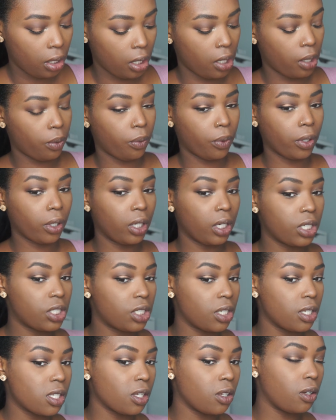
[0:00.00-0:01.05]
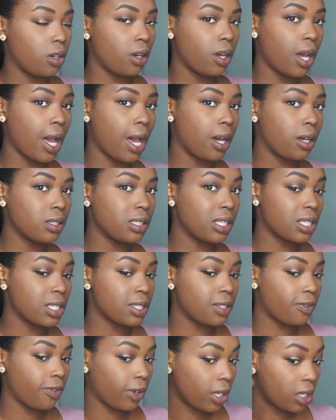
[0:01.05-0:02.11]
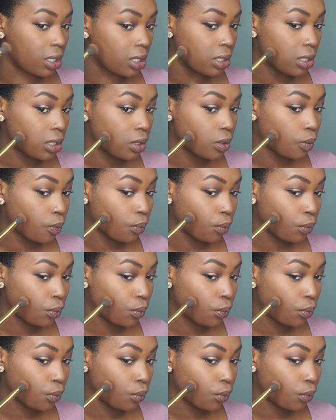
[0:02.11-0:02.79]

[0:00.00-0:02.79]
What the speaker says: and we're gonna chisel out this face.